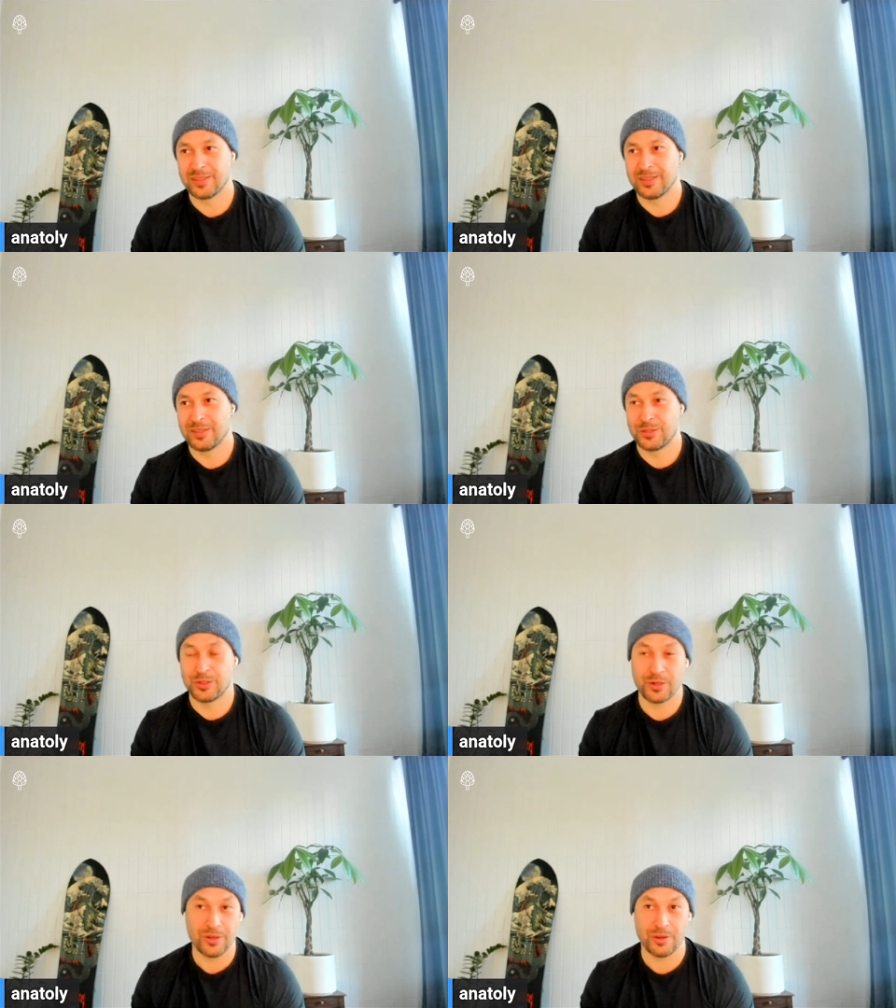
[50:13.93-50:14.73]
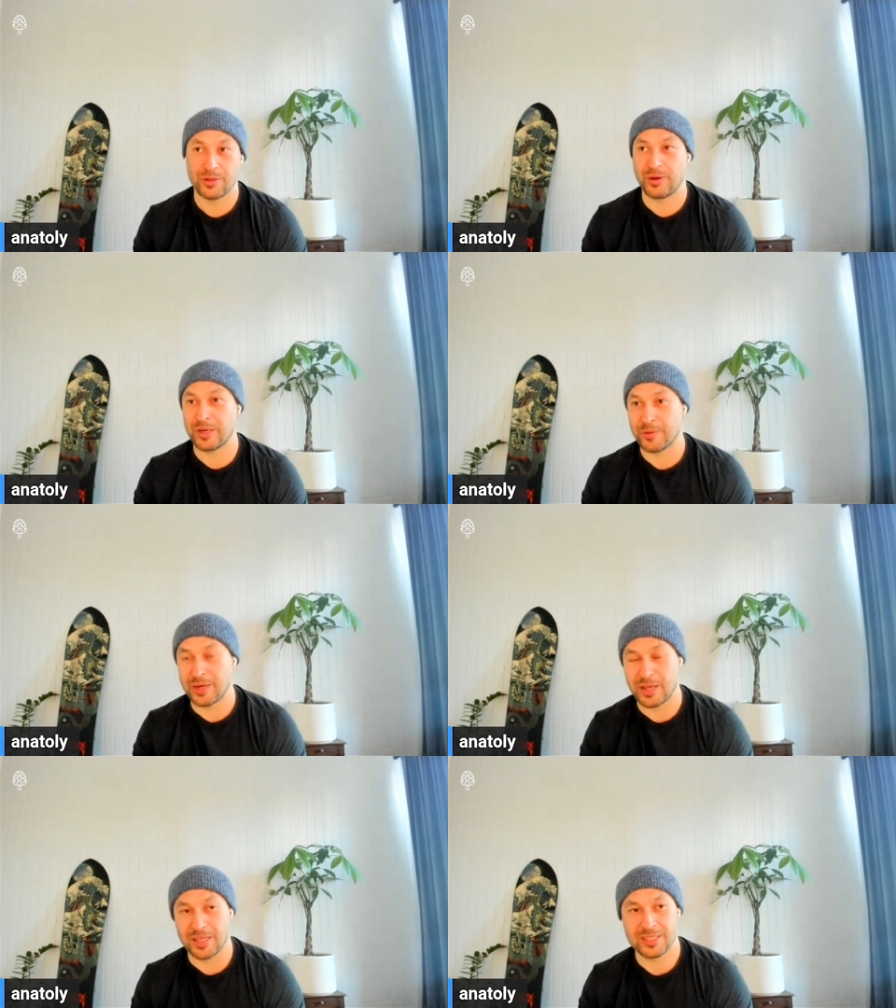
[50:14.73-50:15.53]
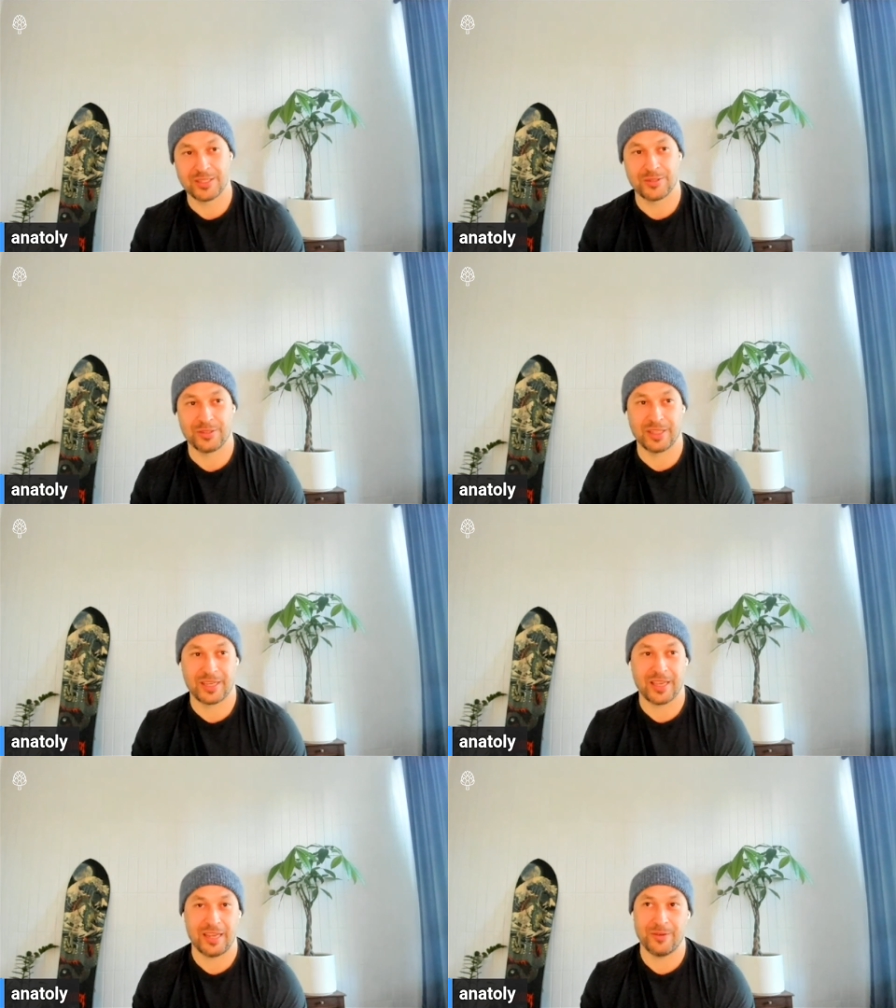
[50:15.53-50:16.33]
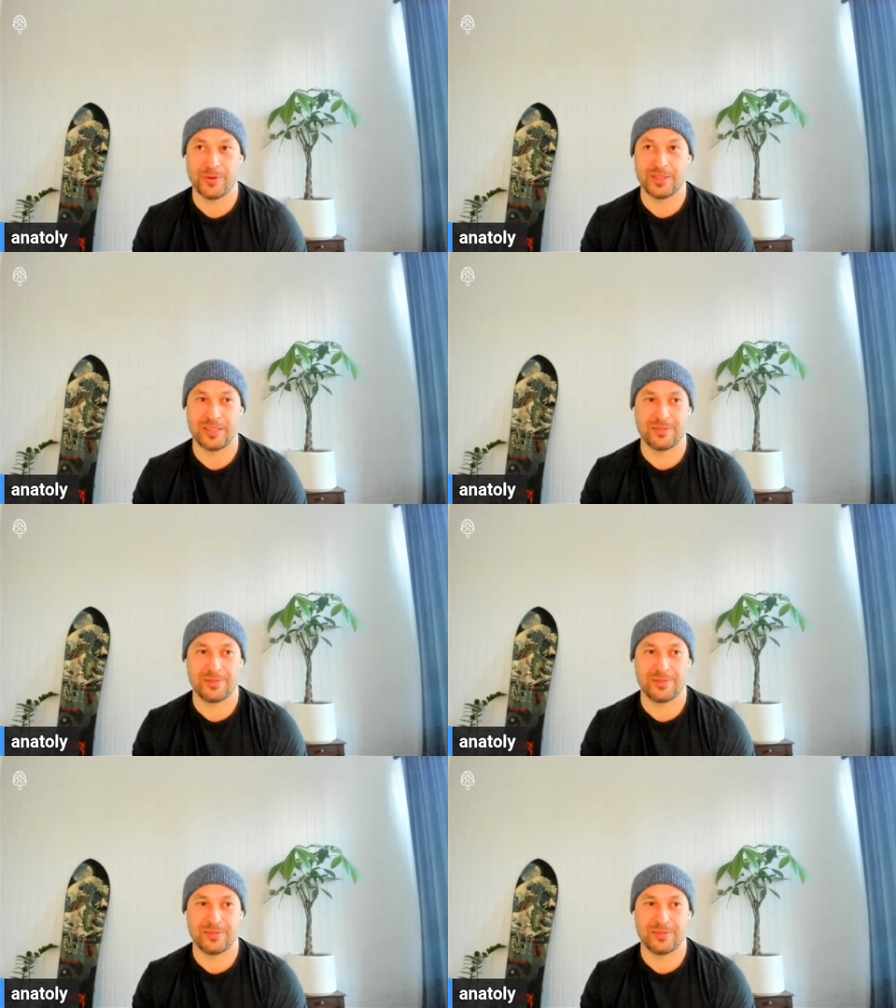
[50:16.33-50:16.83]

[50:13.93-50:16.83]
Circle or anyone else or like anyone